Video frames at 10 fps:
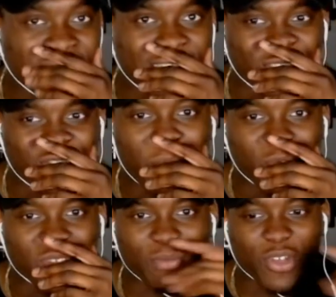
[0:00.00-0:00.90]
It's
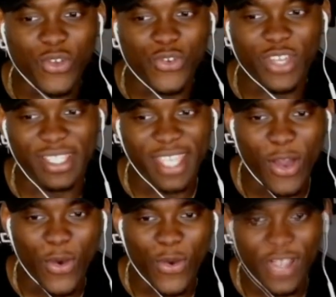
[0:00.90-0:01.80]
troublesome, though. You can
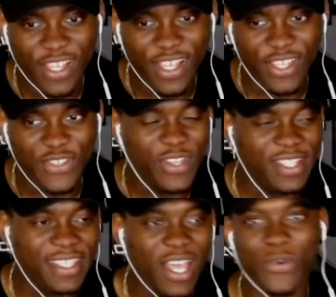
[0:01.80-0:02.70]
tell. You can
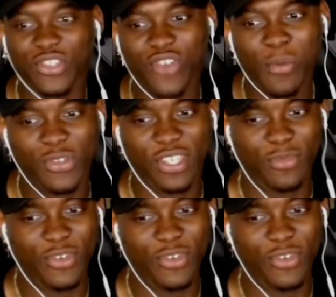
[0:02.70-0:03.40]
tell it's troublesome.